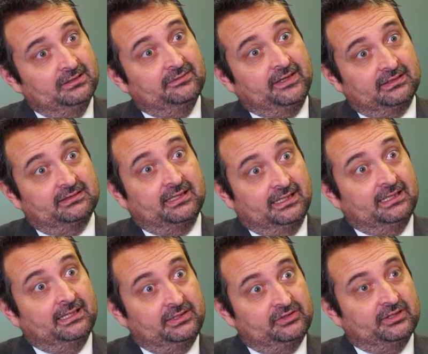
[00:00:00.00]
of
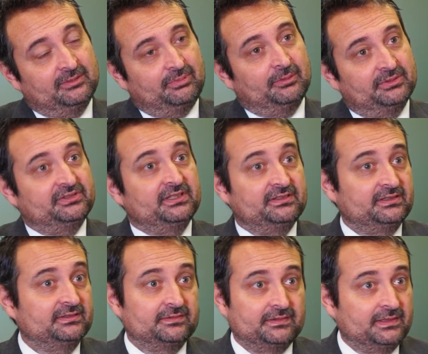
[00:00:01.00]
ex-LHA
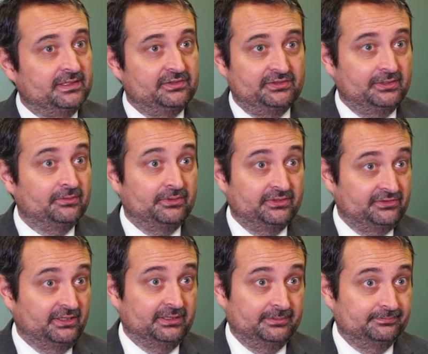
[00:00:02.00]
properties is still the
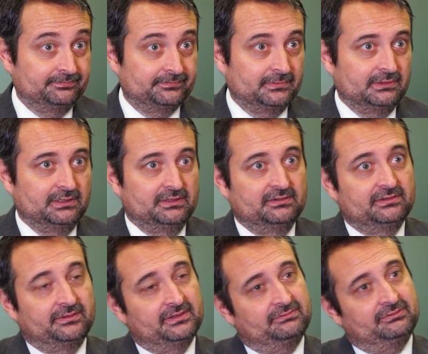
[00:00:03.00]
same.
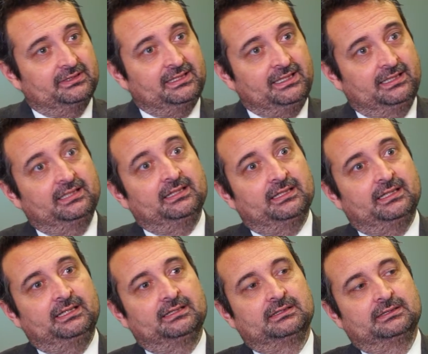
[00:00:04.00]
So it's really
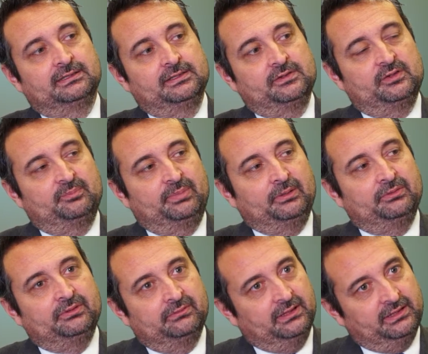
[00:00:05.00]
key to
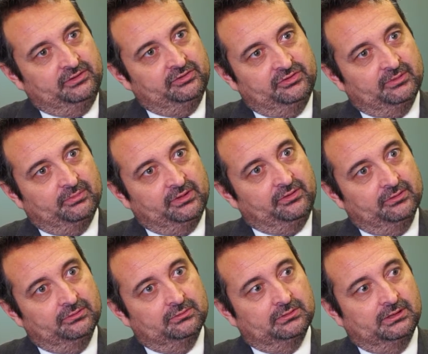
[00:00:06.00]
build the relationship with
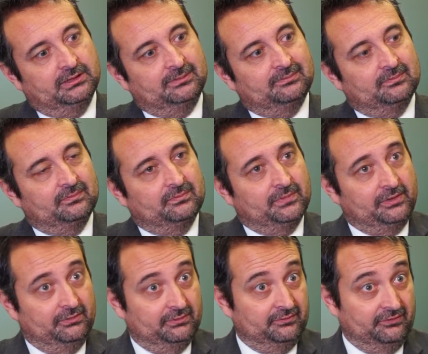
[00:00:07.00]
your
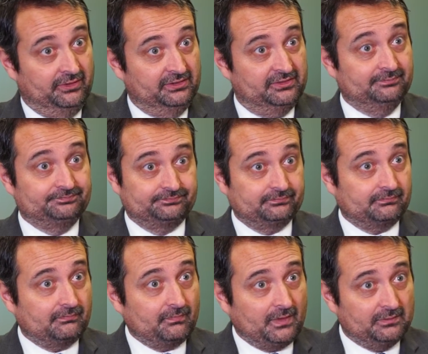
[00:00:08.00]
advisor.
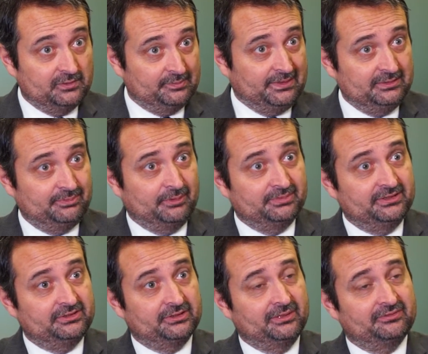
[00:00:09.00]
Speak to
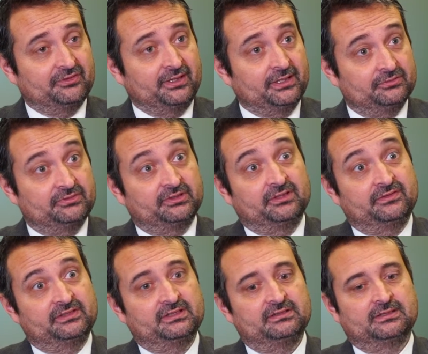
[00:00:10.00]
Property Drives Financial
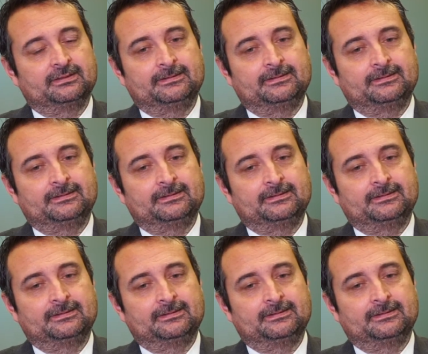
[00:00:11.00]
Services.